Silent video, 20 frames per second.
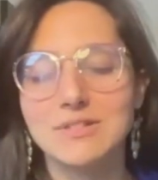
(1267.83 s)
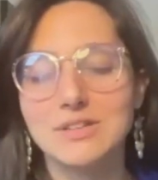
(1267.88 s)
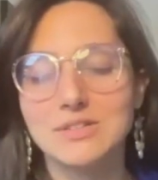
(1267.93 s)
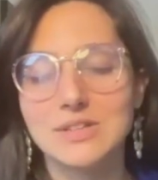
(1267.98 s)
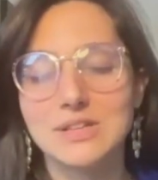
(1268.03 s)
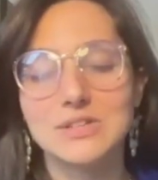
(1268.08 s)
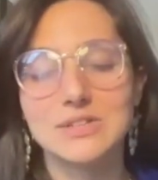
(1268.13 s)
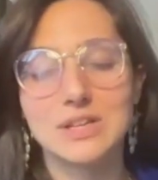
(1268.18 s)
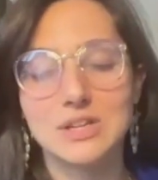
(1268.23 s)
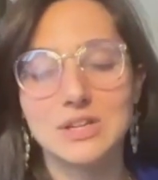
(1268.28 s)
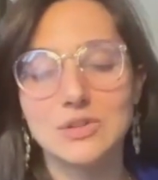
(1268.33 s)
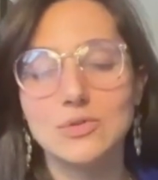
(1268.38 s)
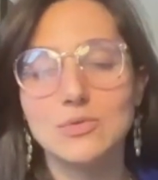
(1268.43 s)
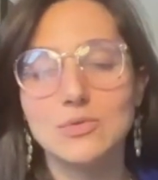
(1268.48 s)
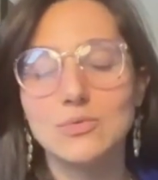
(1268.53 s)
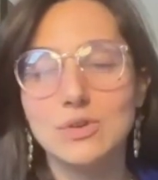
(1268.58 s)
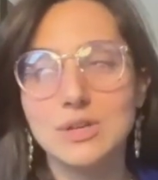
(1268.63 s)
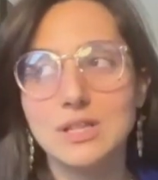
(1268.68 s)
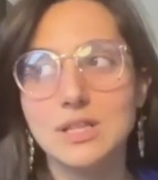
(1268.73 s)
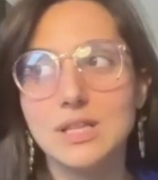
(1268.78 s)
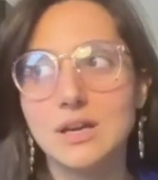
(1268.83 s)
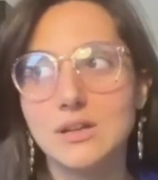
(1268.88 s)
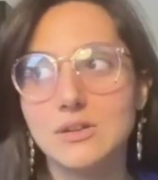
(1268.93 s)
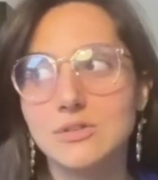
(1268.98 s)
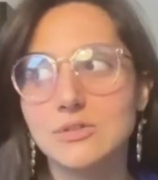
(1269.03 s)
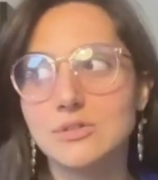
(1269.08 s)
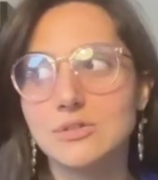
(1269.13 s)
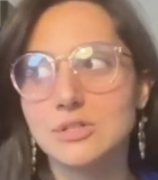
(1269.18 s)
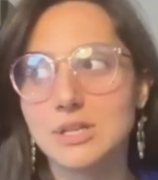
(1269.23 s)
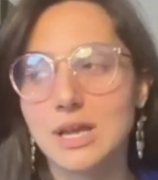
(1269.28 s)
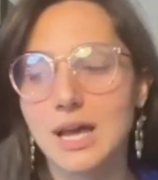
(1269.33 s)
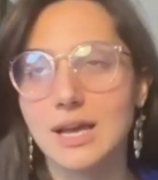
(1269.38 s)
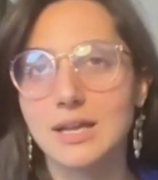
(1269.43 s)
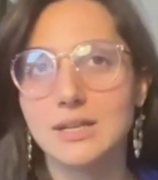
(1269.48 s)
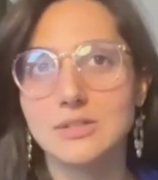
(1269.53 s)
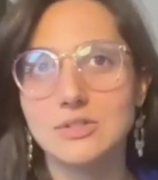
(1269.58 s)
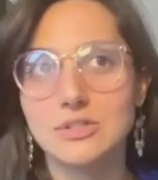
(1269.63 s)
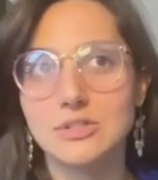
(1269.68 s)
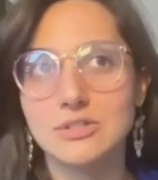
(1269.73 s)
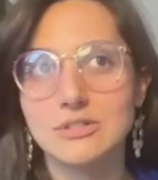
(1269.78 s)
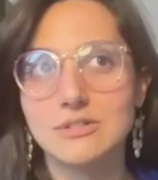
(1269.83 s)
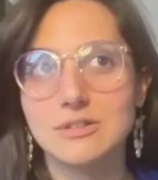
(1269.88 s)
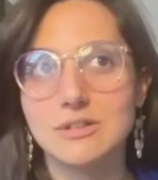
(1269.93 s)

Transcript: It's like I said, you really understand